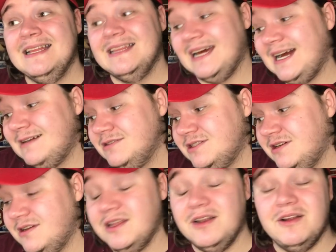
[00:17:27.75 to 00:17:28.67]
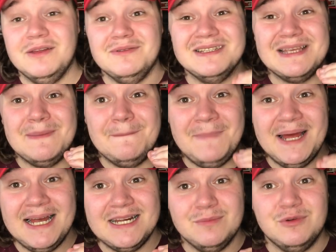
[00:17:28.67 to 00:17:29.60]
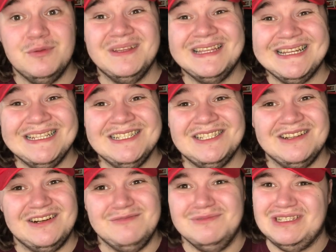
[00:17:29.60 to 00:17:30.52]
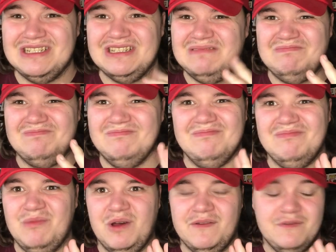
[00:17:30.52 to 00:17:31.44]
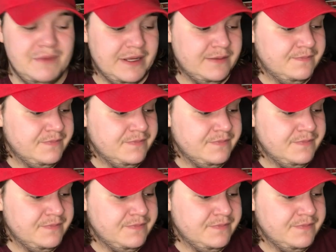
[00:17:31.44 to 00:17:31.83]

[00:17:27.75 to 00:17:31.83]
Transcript: The outside of the lolly was impeccable, but the inside was just not for me.